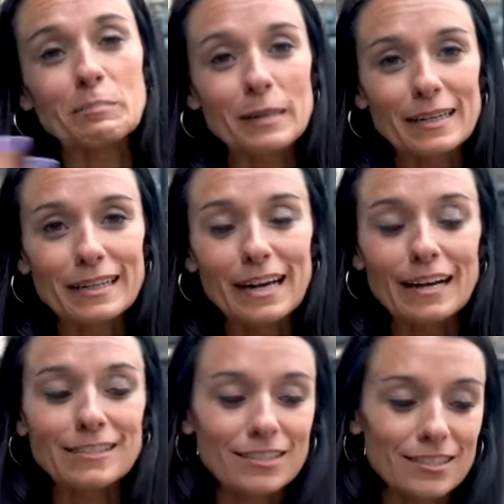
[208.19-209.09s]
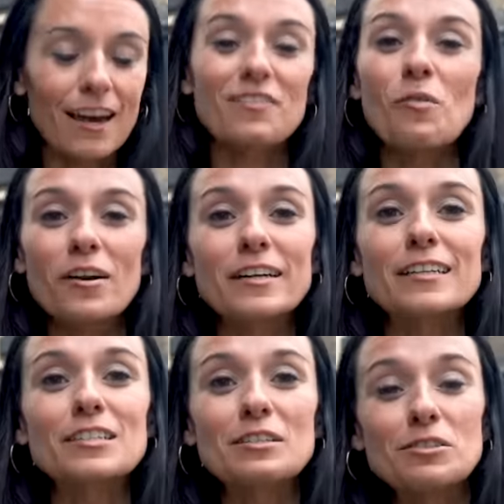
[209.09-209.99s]
but I just kind of wanted an
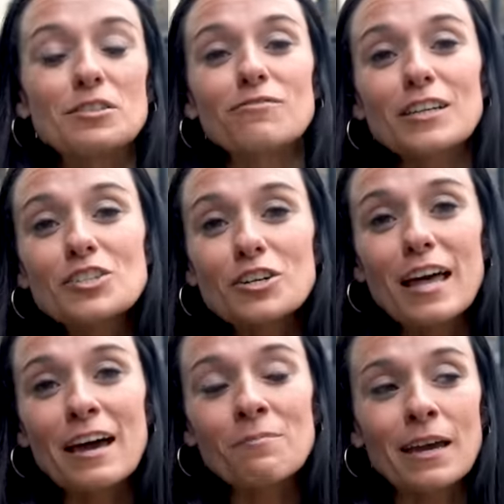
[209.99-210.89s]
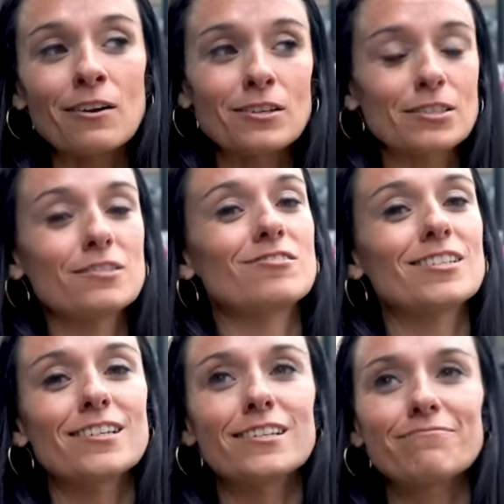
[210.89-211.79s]
excuse to feature them and also
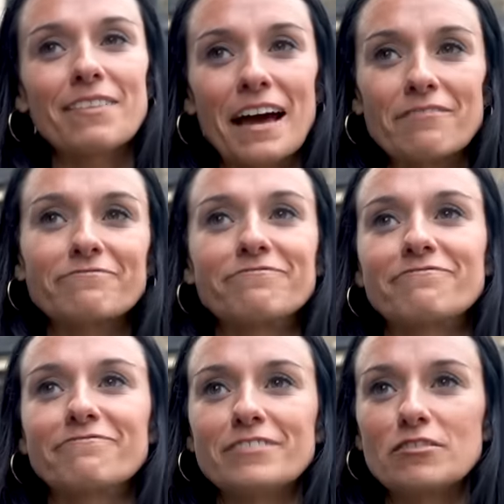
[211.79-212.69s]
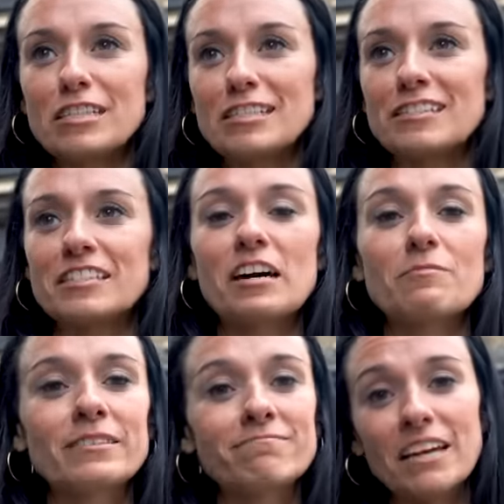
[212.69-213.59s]
to have a reason to
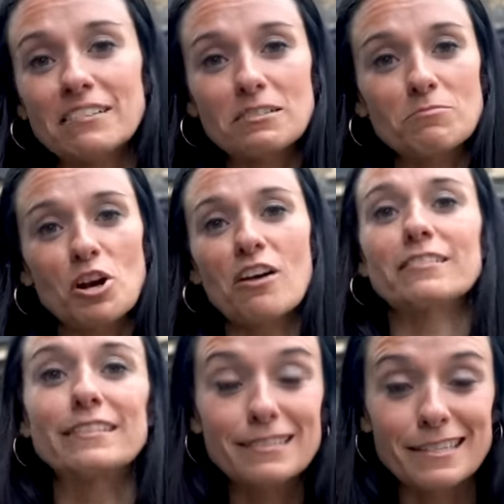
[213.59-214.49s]
come and get some chocolate.